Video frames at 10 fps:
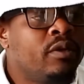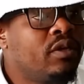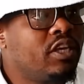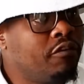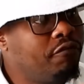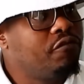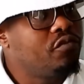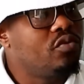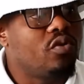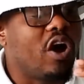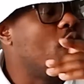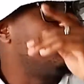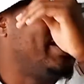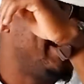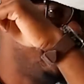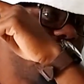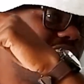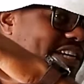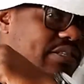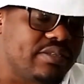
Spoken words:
If you out there yet,